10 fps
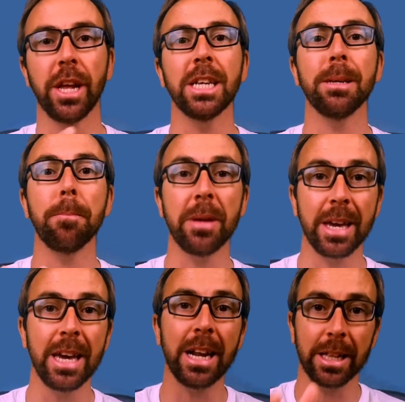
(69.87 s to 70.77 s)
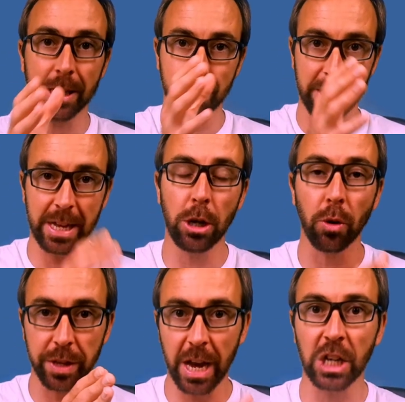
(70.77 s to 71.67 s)
doesn't begin at the beginning
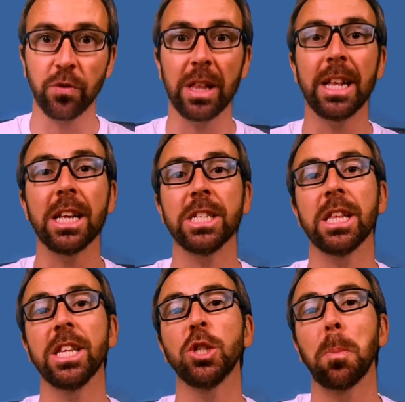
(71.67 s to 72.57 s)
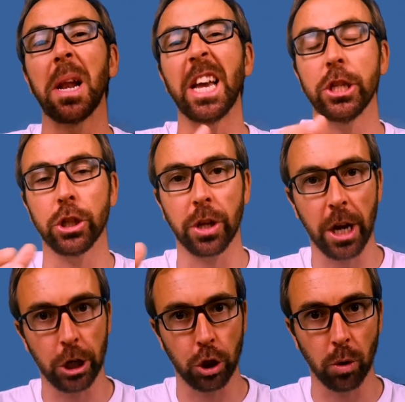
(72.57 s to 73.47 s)
of the asphalt, that is a displaced
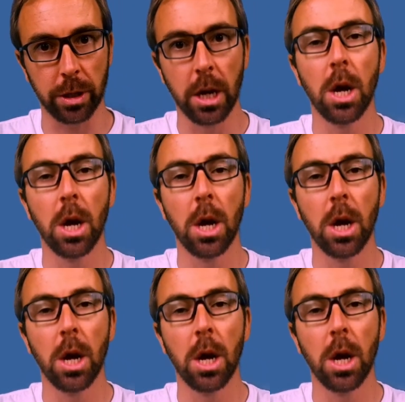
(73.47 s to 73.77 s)
threshold.